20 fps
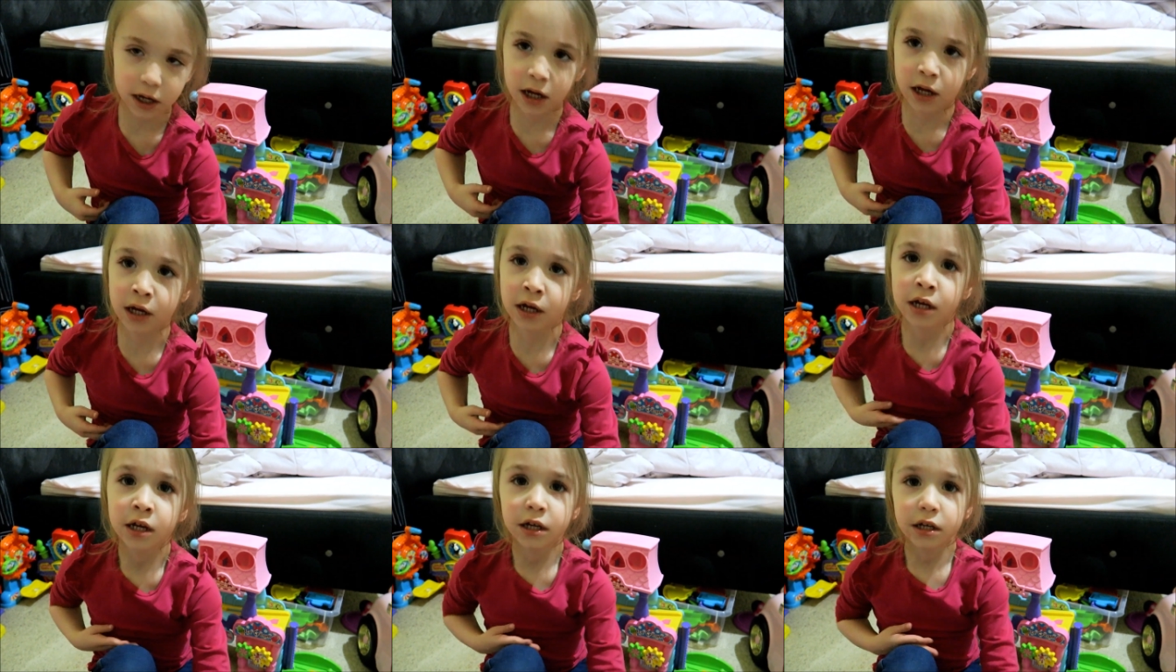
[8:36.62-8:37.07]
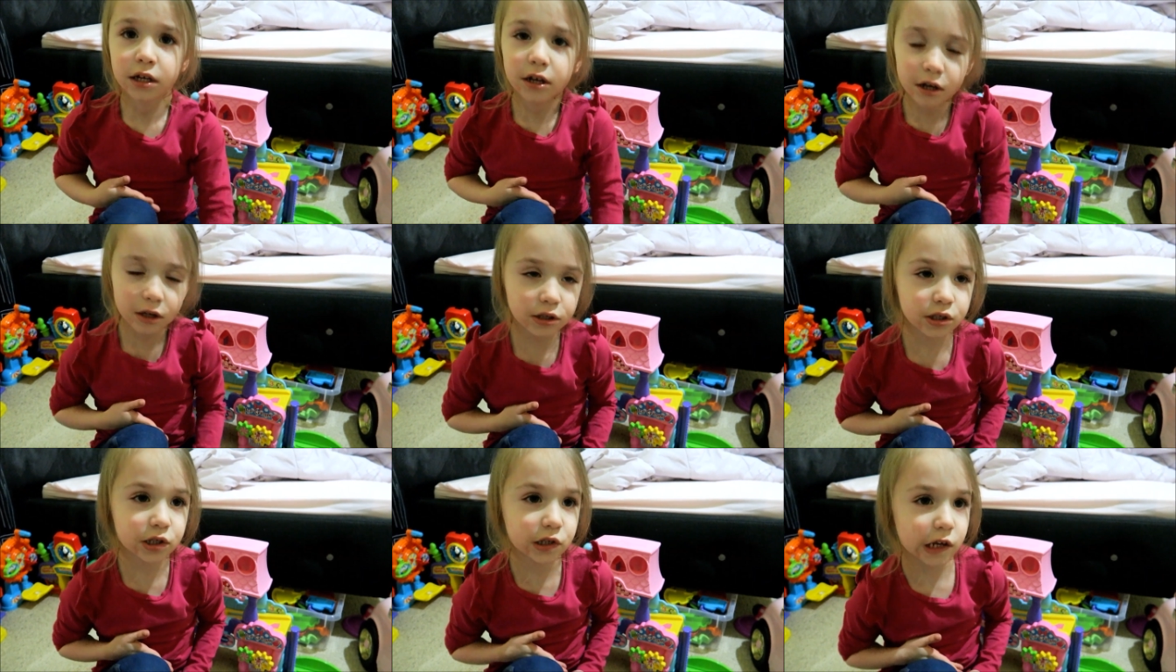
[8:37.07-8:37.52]
Huh?
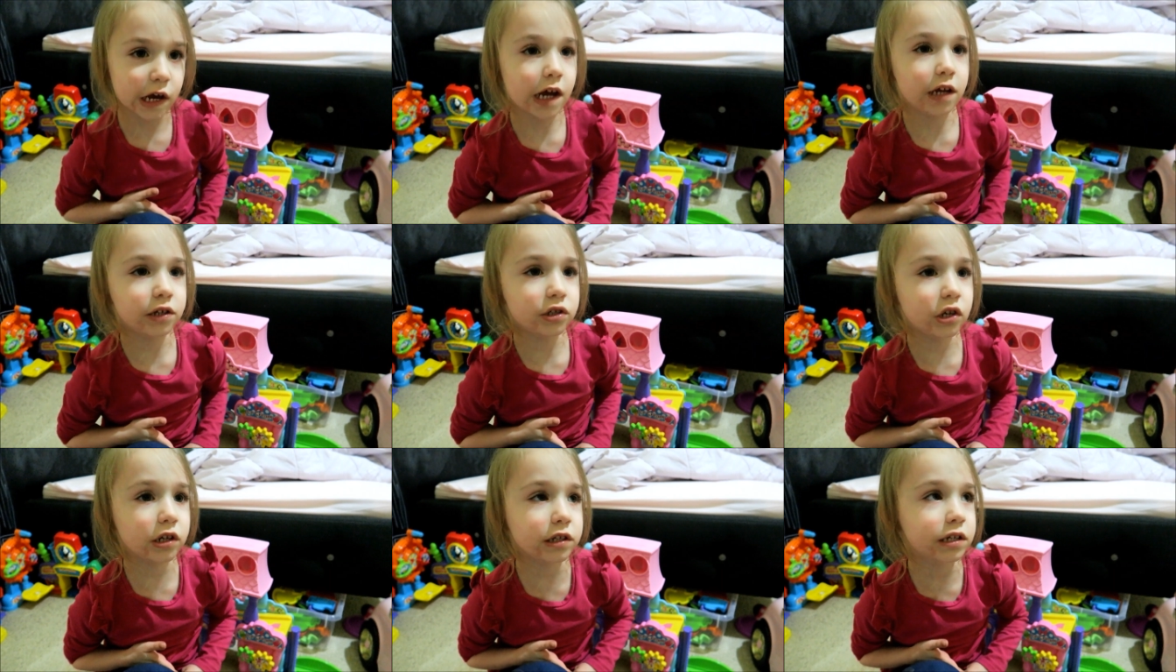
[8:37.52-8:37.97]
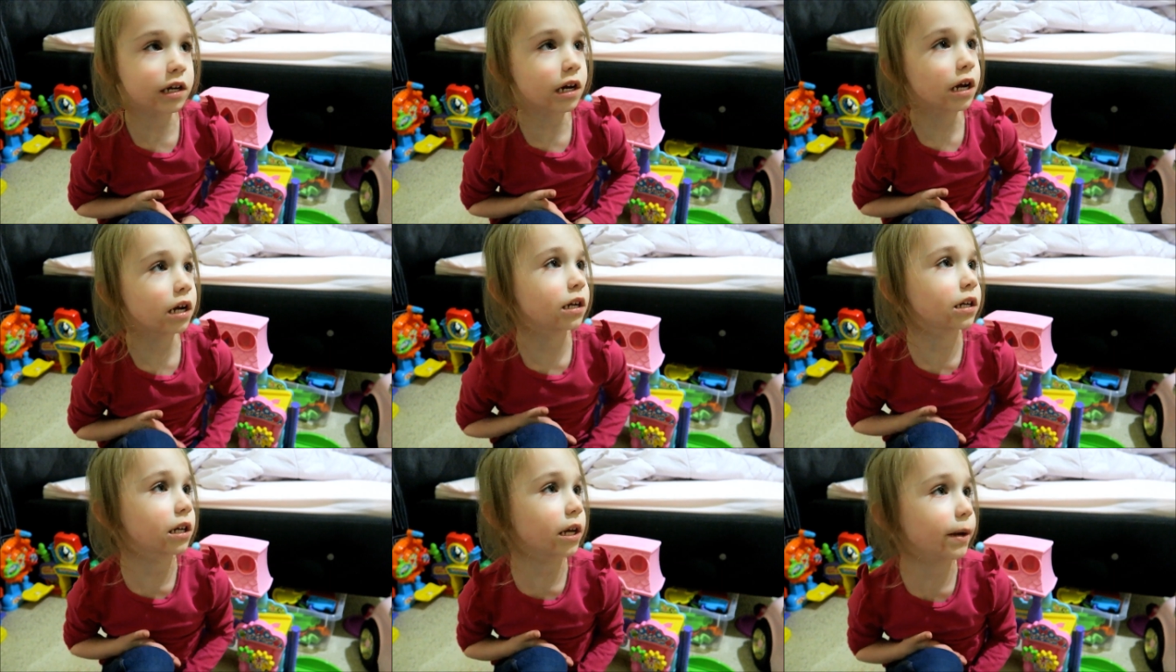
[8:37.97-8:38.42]
Because Santa's
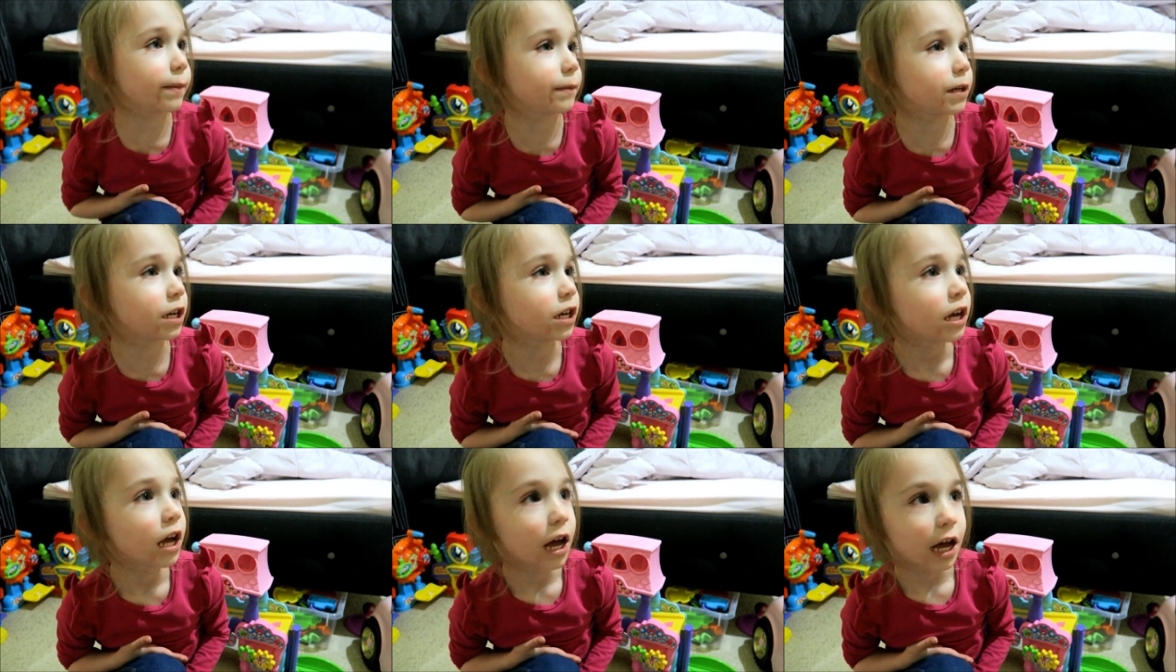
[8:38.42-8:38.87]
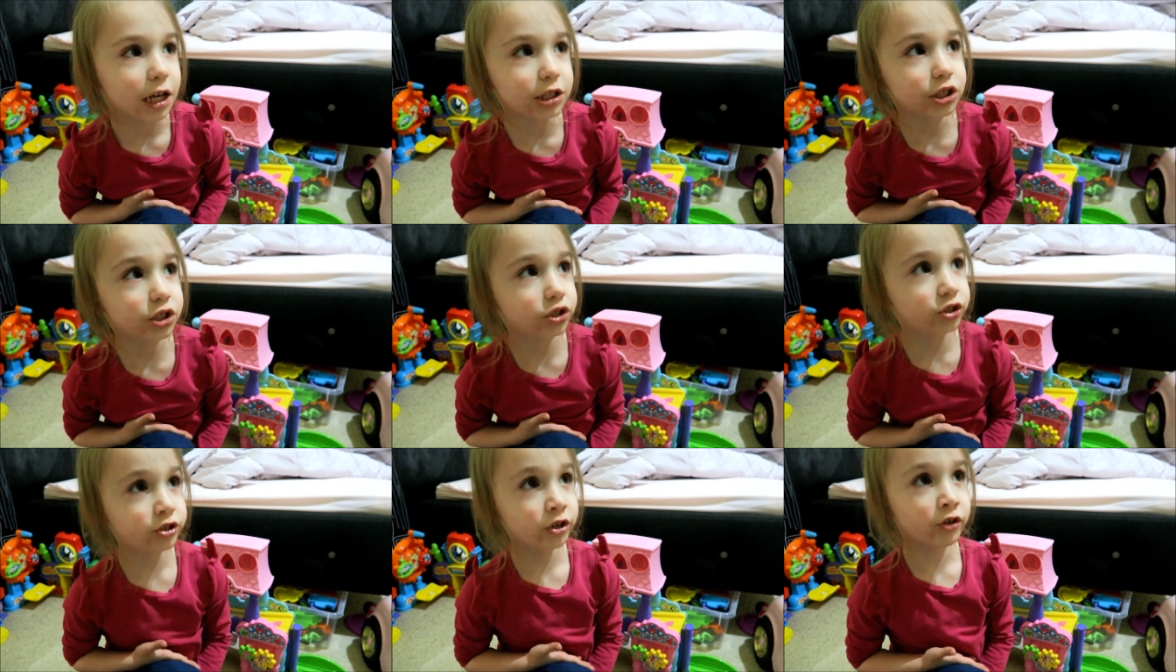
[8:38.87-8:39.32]
going to give me
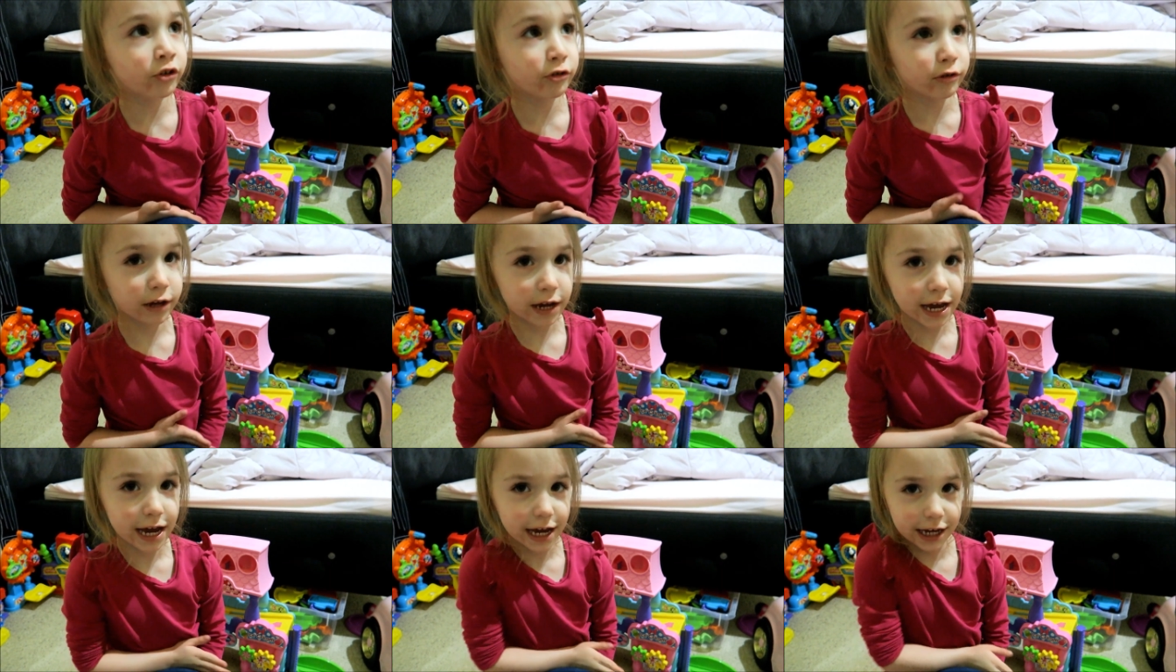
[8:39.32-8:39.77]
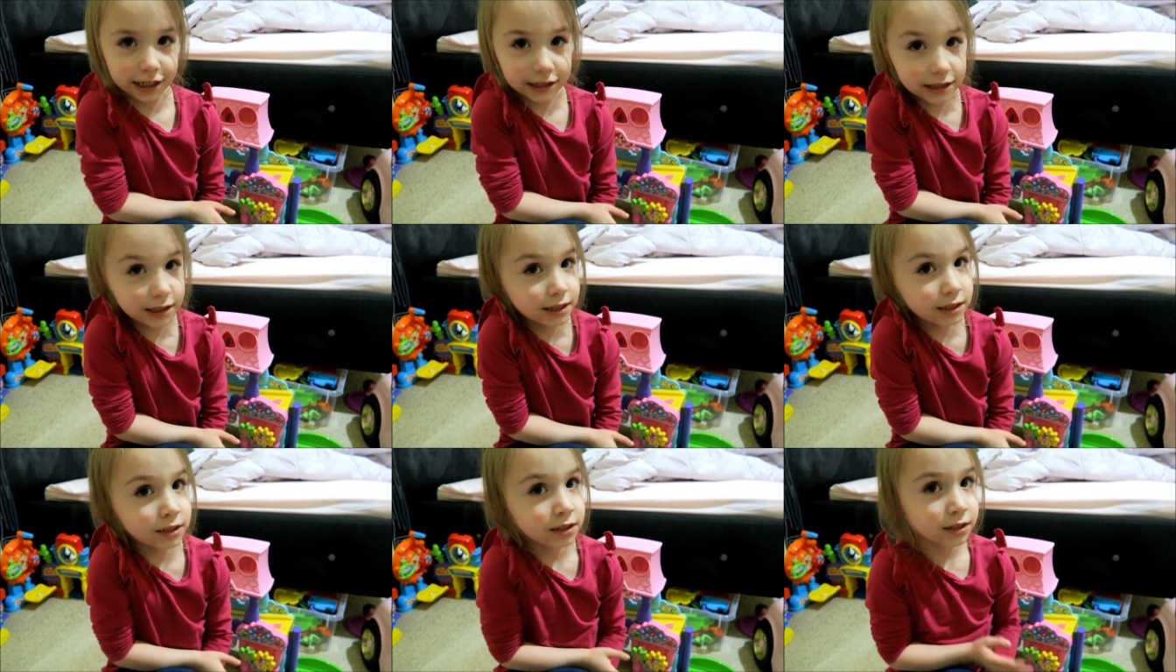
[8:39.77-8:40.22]
a suitcase.